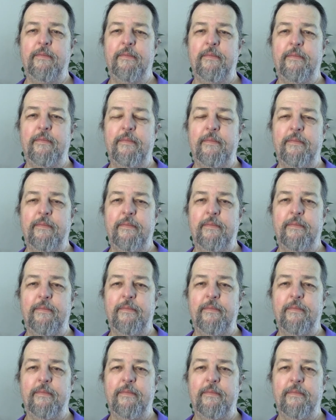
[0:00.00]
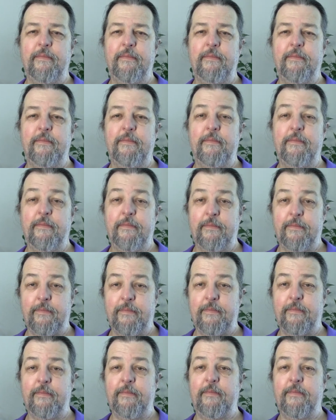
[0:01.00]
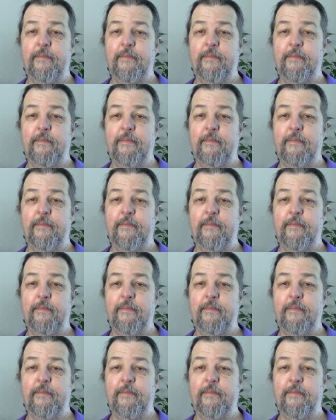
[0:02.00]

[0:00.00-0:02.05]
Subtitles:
Nothing is said.